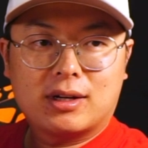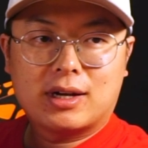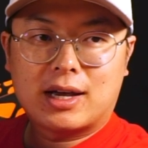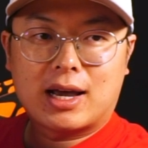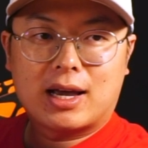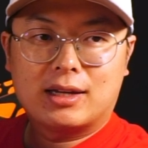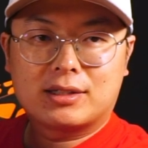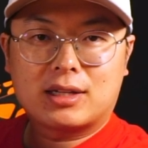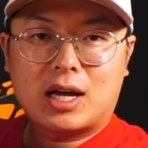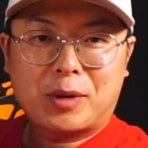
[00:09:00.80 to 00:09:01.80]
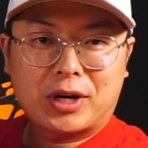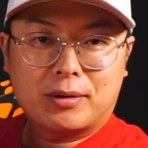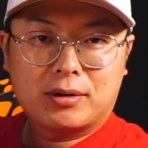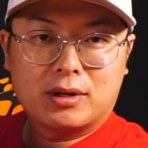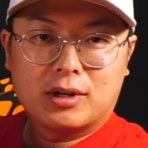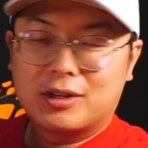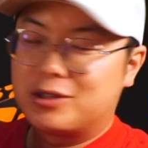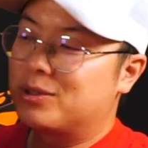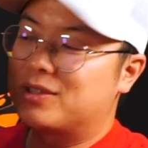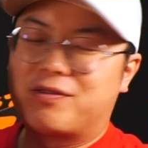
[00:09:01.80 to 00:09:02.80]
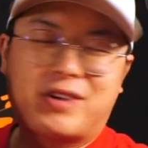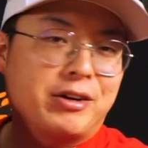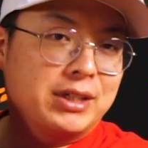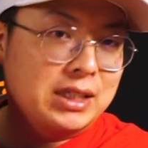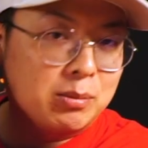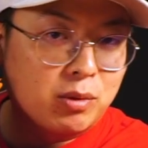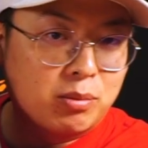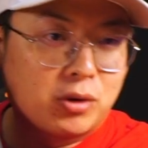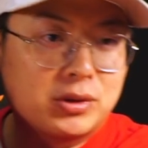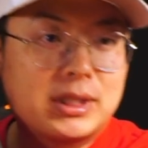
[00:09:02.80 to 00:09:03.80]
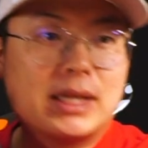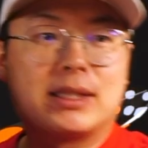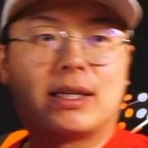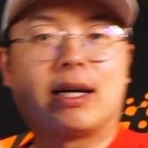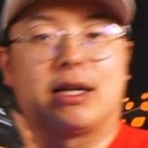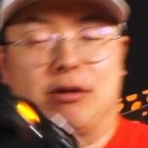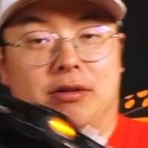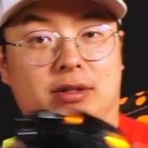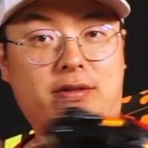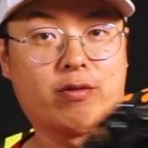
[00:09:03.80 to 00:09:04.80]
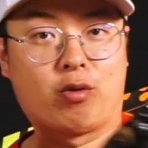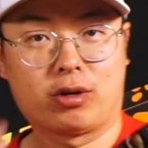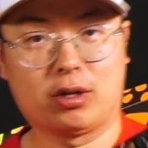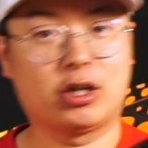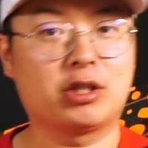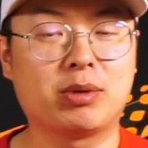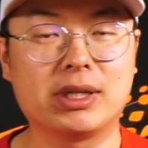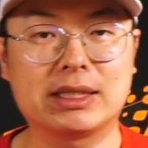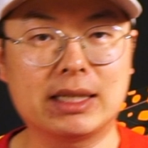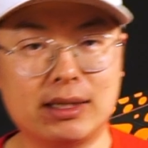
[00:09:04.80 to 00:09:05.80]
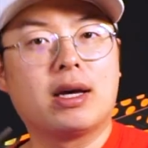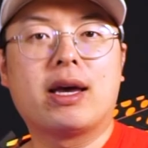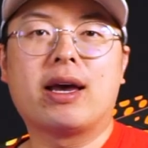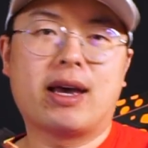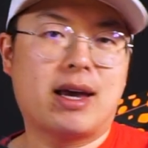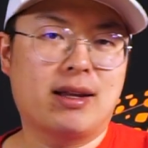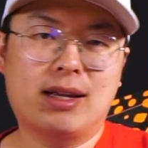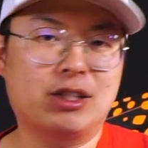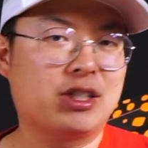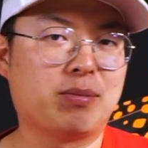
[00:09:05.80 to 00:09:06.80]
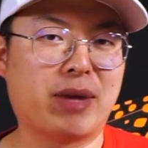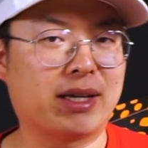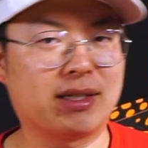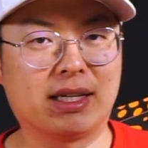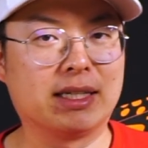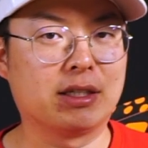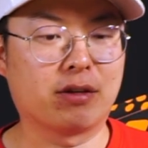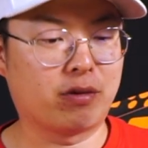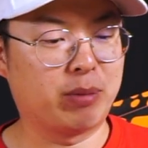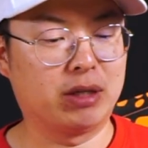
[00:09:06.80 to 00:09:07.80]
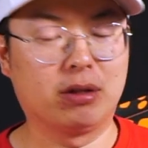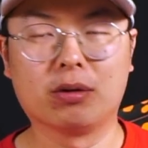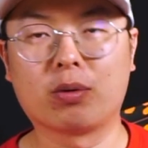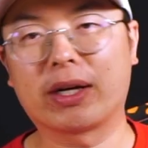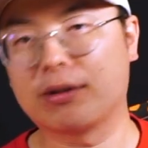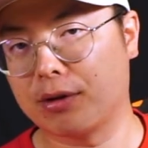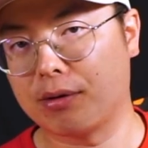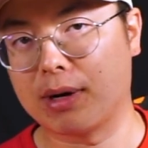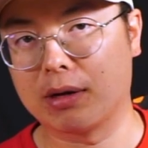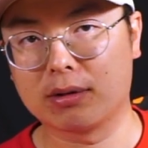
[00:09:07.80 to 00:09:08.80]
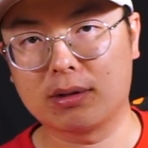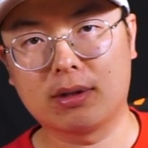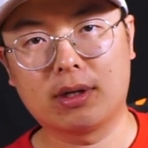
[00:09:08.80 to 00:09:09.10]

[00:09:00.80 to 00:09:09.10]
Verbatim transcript: and it's climbing. So it's a very simple process that I use for launch preset and that just makes it easier for me to do quick turnarounds.